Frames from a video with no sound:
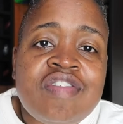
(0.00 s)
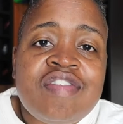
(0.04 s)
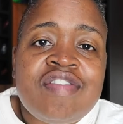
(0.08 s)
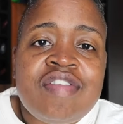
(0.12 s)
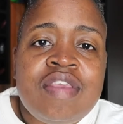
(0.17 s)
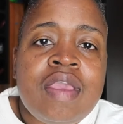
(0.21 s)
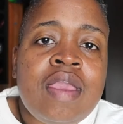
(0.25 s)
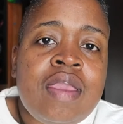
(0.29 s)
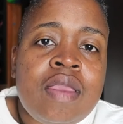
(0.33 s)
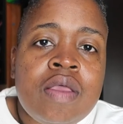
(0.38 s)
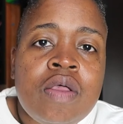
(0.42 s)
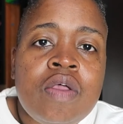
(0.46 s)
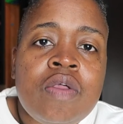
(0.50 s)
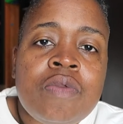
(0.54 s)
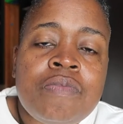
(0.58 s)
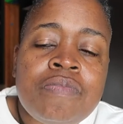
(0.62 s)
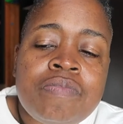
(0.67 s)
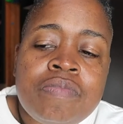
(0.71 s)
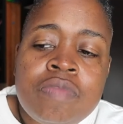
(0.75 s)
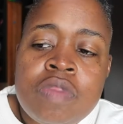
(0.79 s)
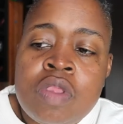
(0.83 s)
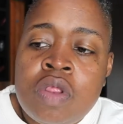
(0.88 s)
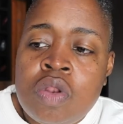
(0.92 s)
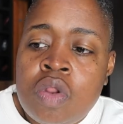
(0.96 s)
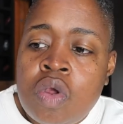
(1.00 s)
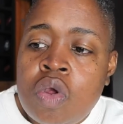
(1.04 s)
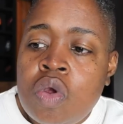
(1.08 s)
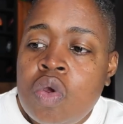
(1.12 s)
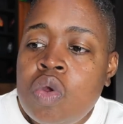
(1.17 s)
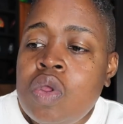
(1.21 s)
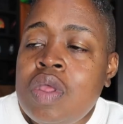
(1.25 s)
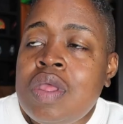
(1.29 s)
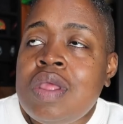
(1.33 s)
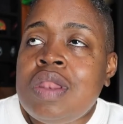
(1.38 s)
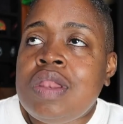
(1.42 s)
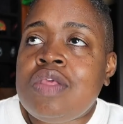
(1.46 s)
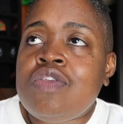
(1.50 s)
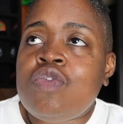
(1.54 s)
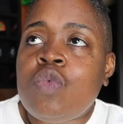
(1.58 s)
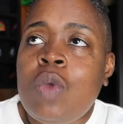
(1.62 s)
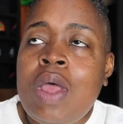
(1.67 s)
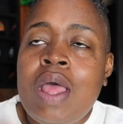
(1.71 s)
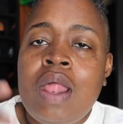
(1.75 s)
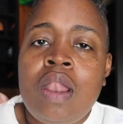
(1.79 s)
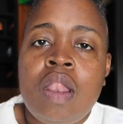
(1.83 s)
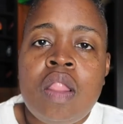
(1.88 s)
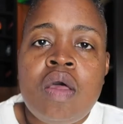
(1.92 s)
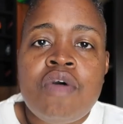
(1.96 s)
scale, you know. This is
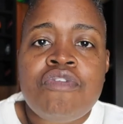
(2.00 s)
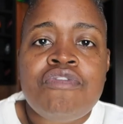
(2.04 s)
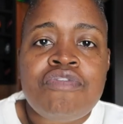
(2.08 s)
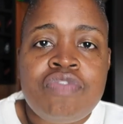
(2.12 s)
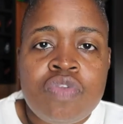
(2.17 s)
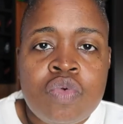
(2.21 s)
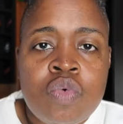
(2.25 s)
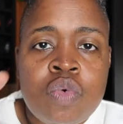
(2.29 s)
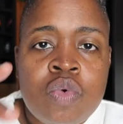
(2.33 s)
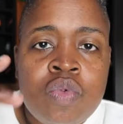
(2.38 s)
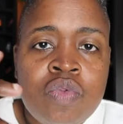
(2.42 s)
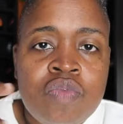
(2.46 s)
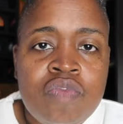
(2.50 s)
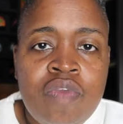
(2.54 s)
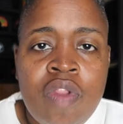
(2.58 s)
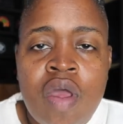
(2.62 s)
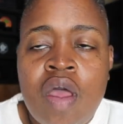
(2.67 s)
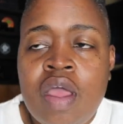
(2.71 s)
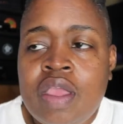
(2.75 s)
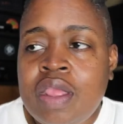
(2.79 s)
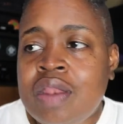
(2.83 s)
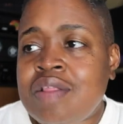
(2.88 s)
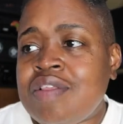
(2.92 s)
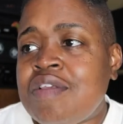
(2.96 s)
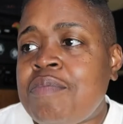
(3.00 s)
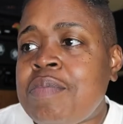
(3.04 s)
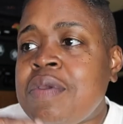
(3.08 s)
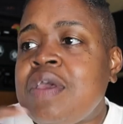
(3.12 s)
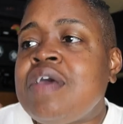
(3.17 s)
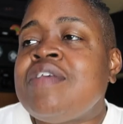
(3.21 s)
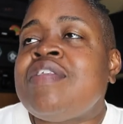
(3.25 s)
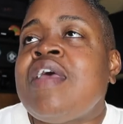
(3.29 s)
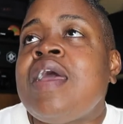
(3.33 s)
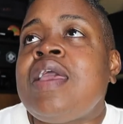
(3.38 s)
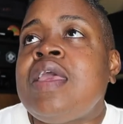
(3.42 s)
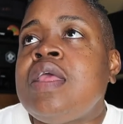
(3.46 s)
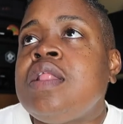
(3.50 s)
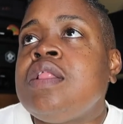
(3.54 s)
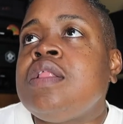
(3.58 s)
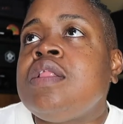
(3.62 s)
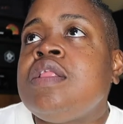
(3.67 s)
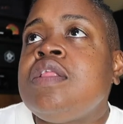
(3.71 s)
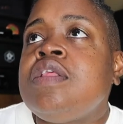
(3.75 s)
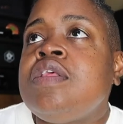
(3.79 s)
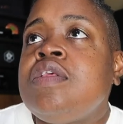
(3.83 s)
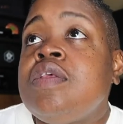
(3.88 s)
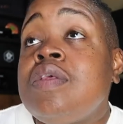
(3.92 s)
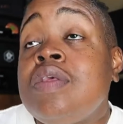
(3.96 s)
why I love doing vlogging and stuff, because I
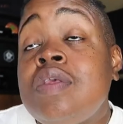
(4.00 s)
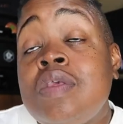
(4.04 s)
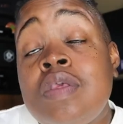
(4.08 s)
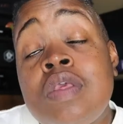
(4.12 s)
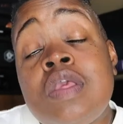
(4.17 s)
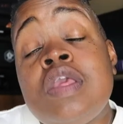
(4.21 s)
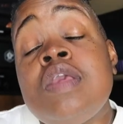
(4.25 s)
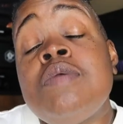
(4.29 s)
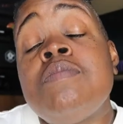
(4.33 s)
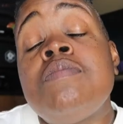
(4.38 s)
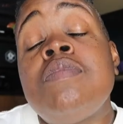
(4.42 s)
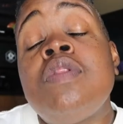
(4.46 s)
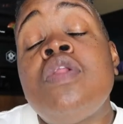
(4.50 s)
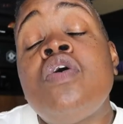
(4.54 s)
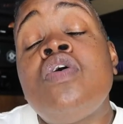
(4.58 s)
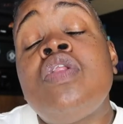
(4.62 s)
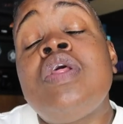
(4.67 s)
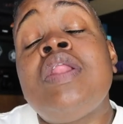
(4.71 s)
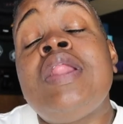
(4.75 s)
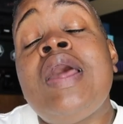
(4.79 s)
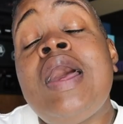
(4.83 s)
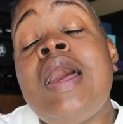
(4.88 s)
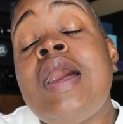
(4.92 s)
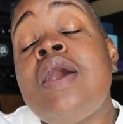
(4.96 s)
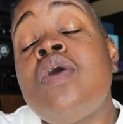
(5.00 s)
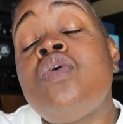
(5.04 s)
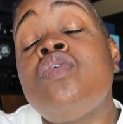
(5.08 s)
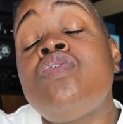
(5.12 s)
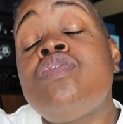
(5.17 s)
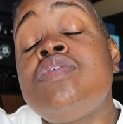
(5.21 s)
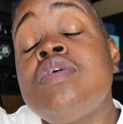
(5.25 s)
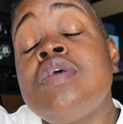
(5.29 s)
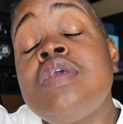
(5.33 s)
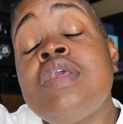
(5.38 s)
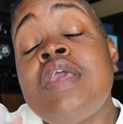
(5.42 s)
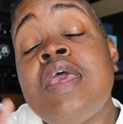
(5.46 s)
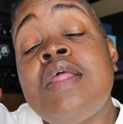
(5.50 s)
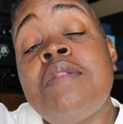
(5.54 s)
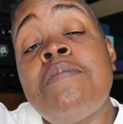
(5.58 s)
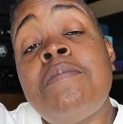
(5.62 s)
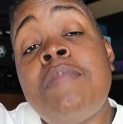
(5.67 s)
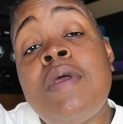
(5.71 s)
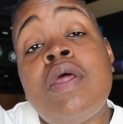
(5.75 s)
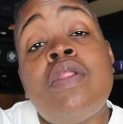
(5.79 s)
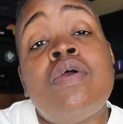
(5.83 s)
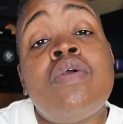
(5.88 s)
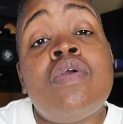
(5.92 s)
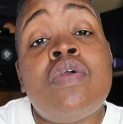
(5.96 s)
can keep learning how to get
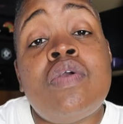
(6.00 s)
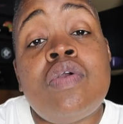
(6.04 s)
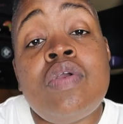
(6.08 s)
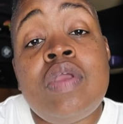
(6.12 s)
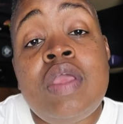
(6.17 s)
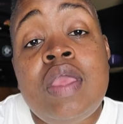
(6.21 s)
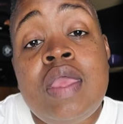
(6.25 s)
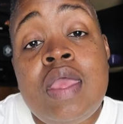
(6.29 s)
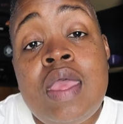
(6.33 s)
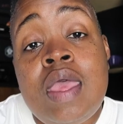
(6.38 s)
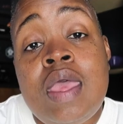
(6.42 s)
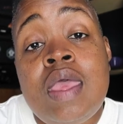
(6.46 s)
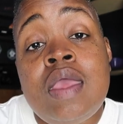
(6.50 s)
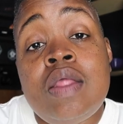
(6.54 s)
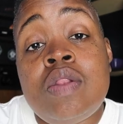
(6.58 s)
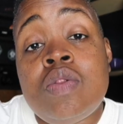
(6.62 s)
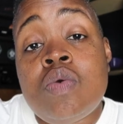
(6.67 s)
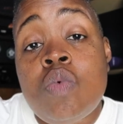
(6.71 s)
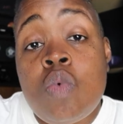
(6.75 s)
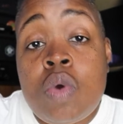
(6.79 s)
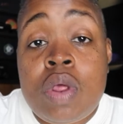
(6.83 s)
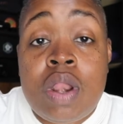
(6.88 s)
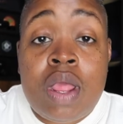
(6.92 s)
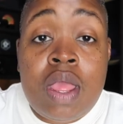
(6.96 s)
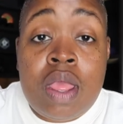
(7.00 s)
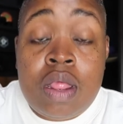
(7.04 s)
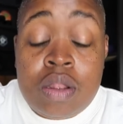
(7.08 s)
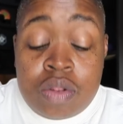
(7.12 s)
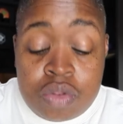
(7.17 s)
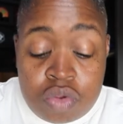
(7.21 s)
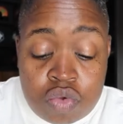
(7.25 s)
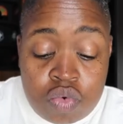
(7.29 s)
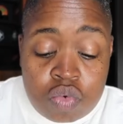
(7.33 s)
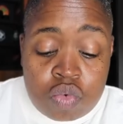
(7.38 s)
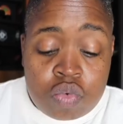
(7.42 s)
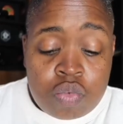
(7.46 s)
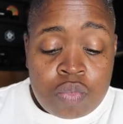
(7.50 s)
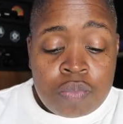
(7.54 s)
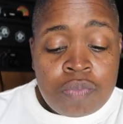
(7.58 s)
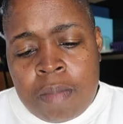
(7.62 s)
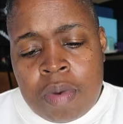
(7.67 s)
better at what I do.